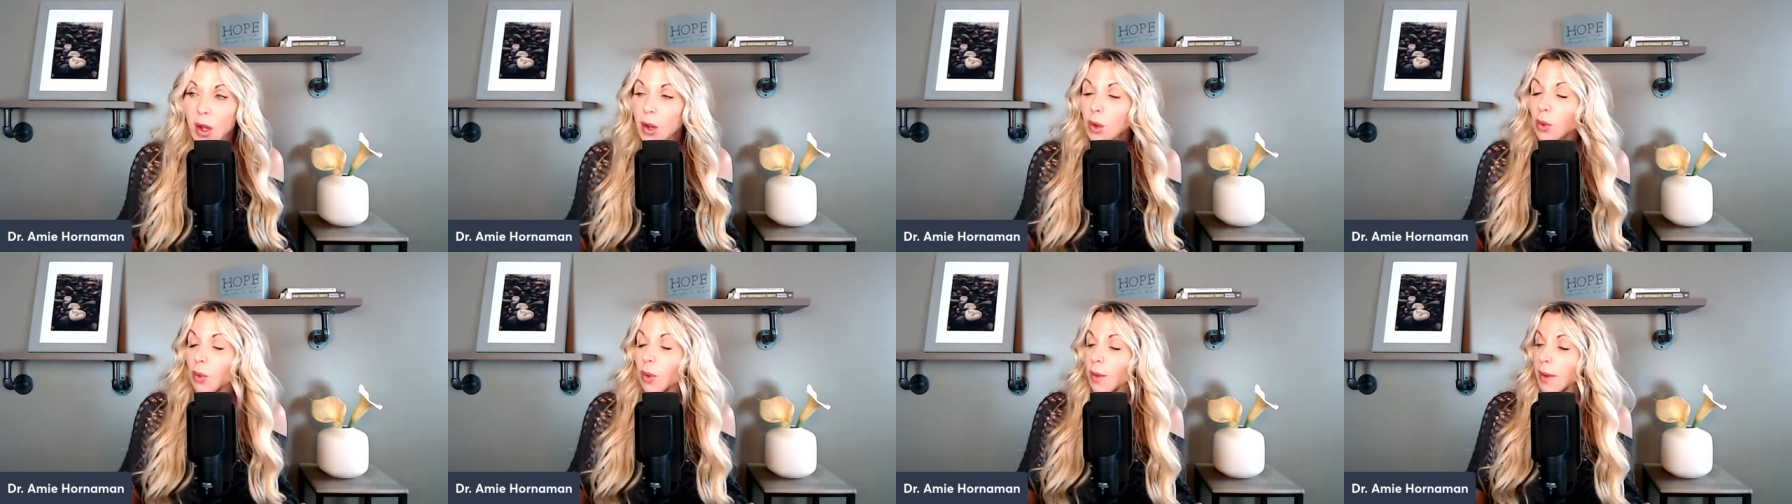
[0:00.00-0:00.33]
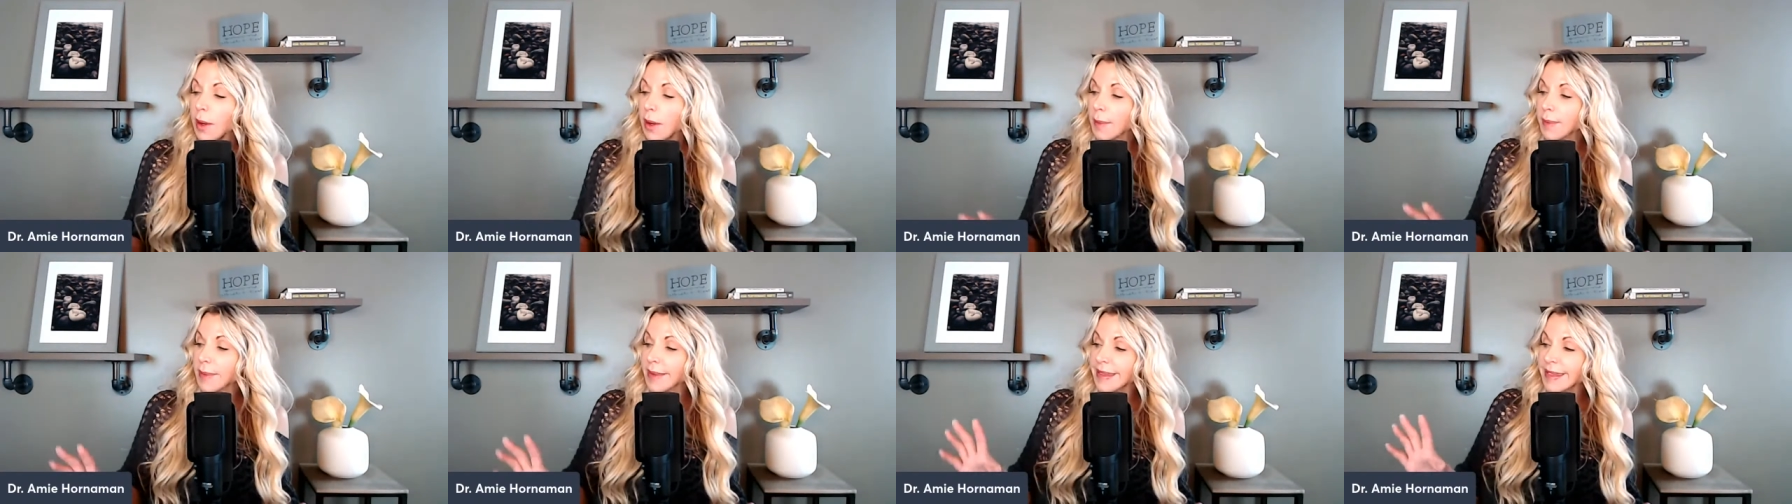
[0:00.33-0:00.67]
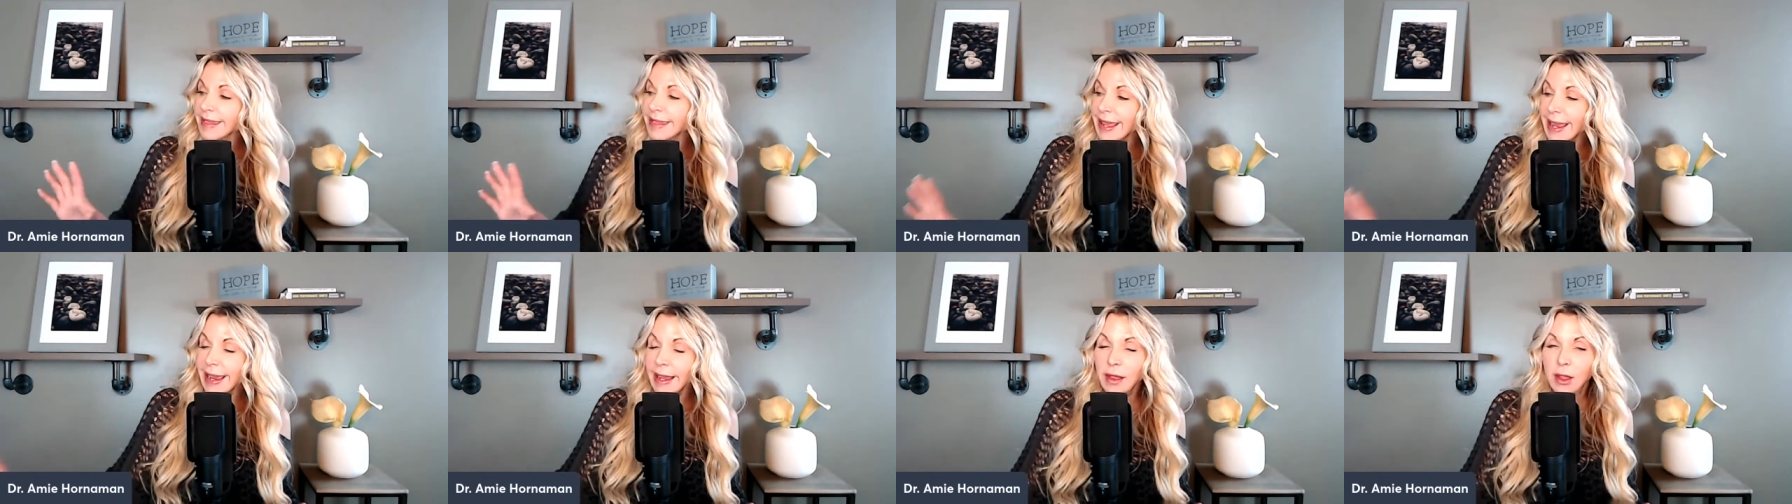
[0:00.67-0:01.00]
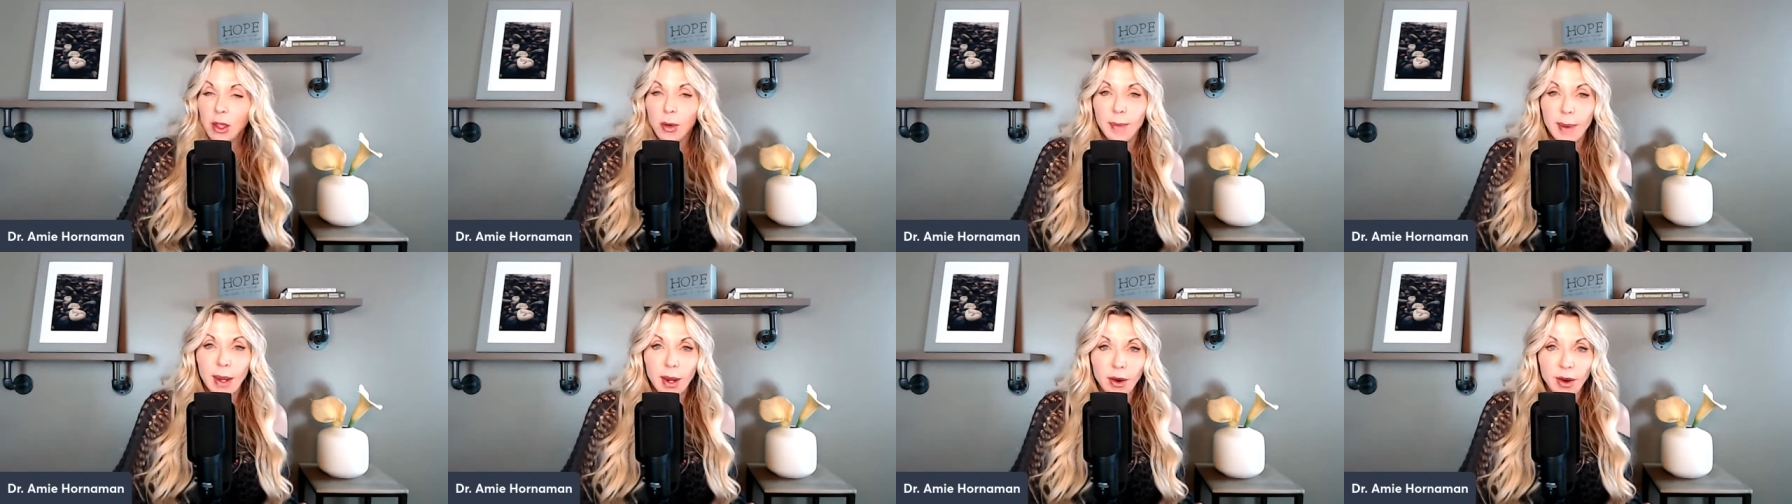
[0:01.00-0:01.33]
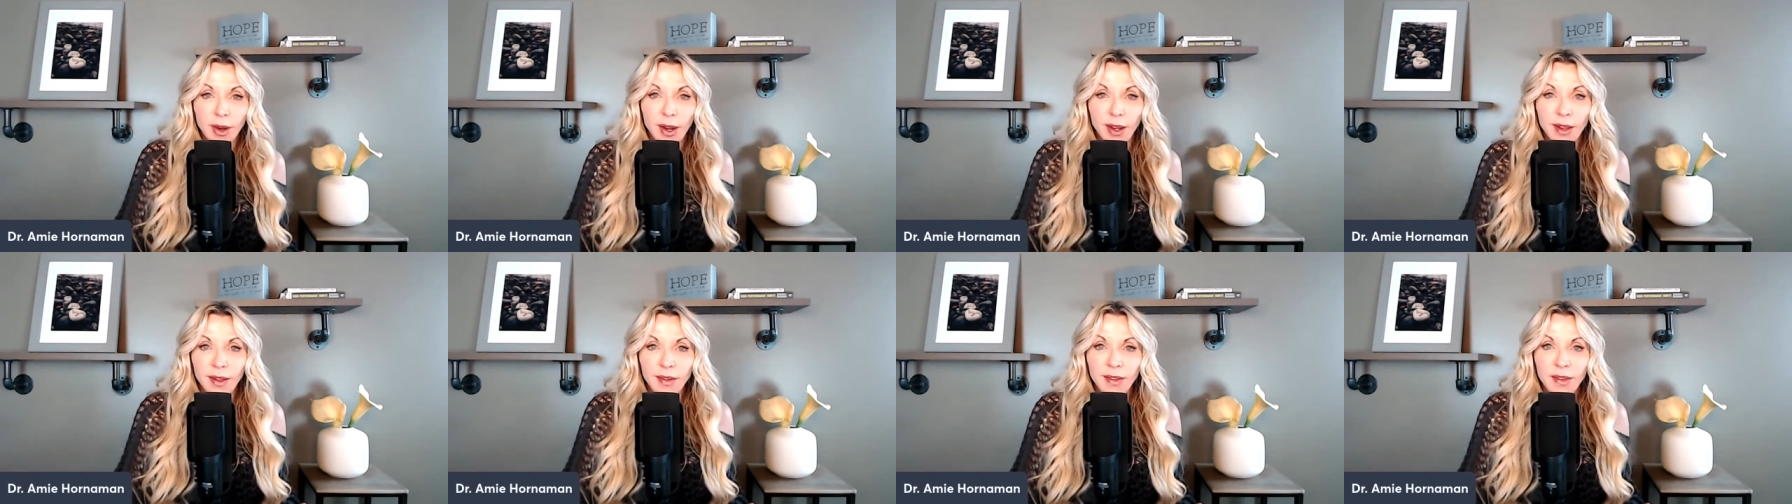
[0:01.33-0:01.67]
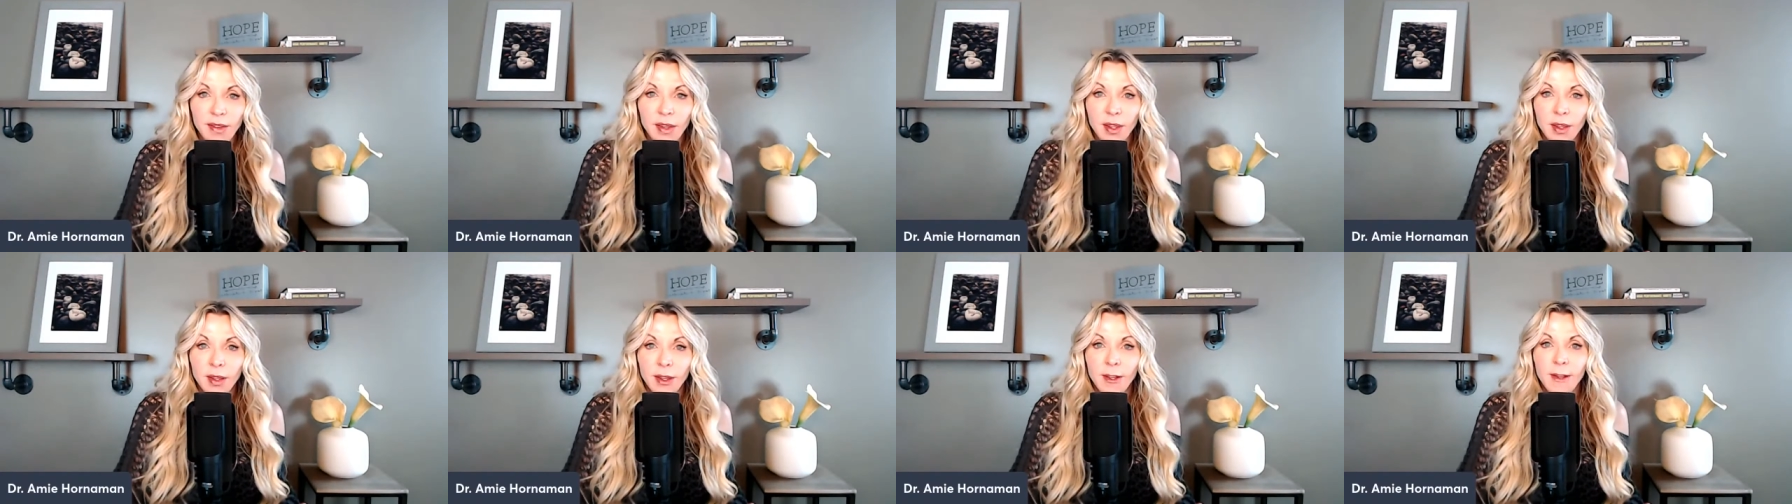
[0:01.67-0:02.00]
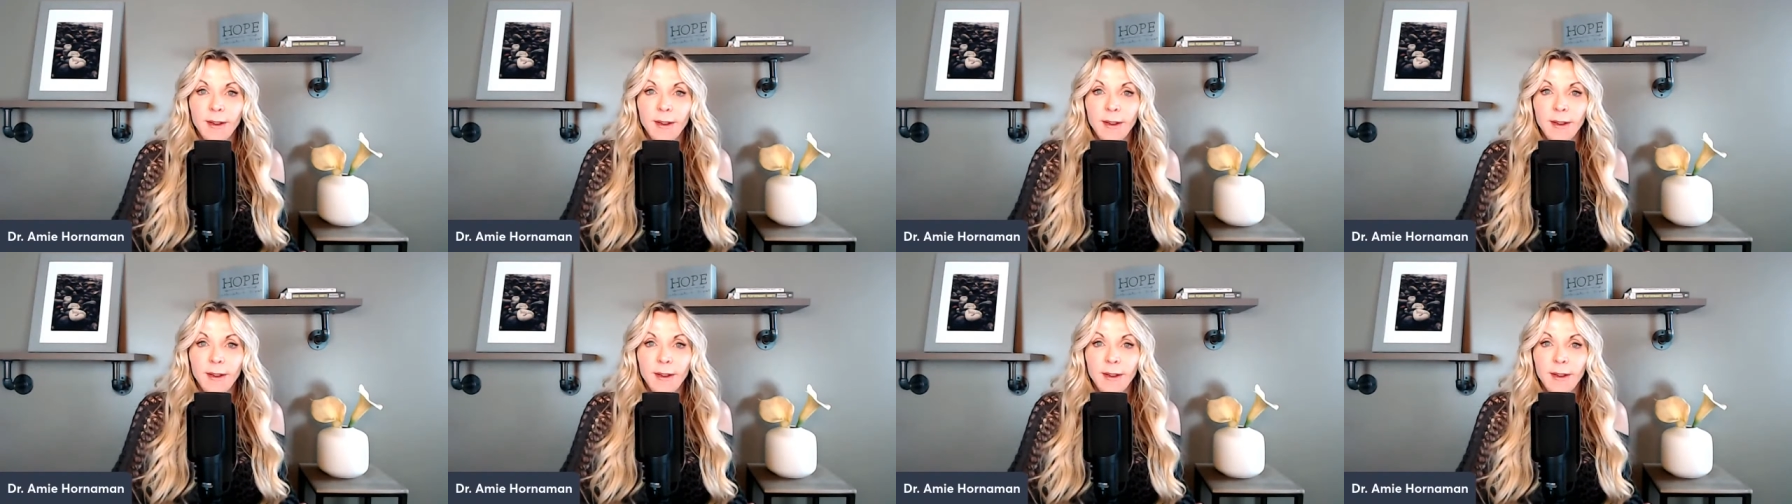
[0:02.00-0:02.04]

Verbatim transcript: We want them to stay in their barracks